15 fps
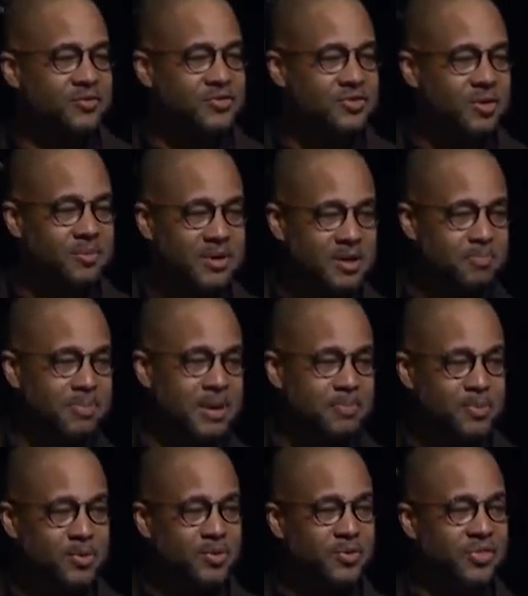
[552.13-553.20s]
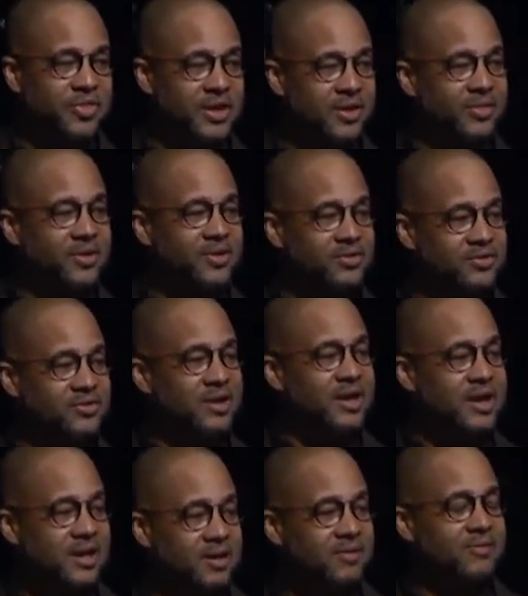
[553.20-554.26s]
so many people who think they're
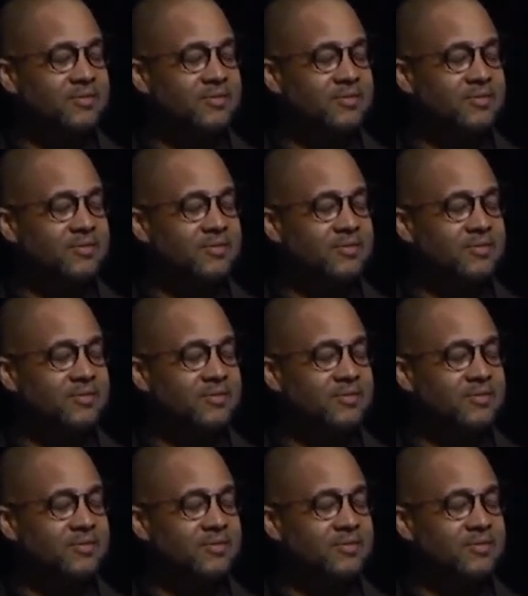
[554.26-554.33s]
saved.